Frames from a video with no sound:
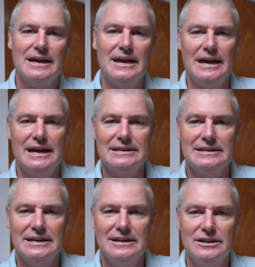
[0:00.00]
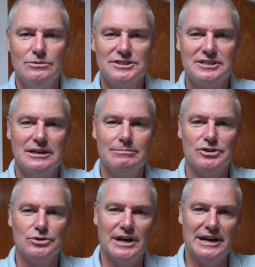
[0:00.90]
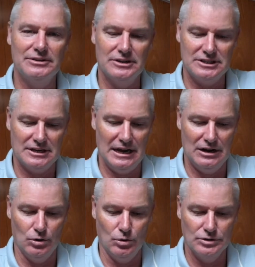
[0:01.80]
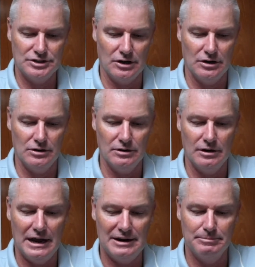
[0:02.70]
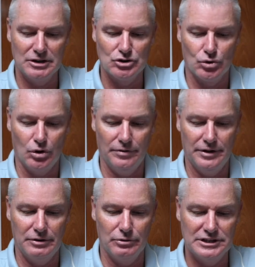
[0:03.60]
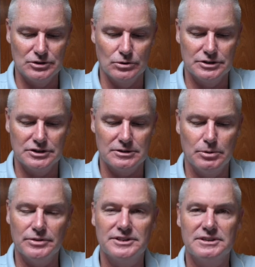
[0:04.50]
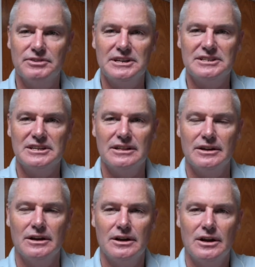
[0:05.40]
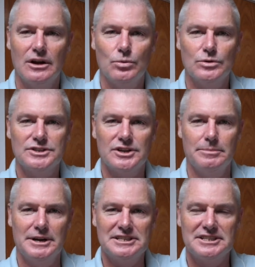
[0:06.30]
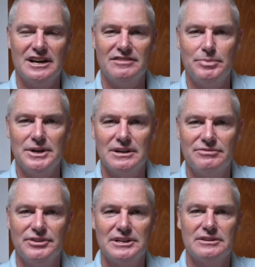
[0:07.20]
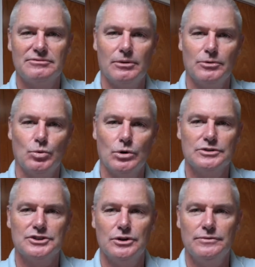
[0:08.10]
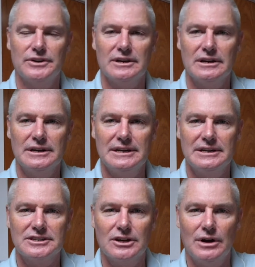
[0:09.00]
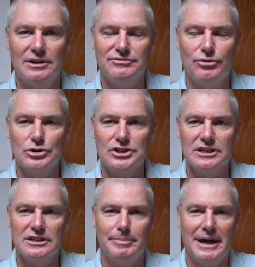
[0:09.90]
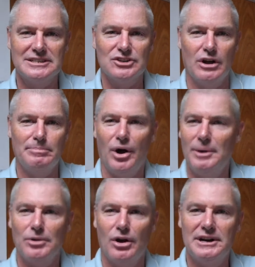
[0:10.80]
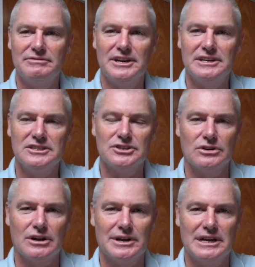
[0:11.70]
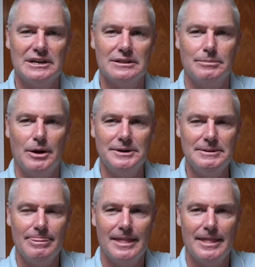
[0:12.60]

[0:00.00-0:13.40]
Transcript: and it was deemed too dangerous, and also had a big draw on their resources to put this event together, with so many staff being affected from the World Surfing League. So unfortunately the Banzai Pipeline event is not going ahead at the moment.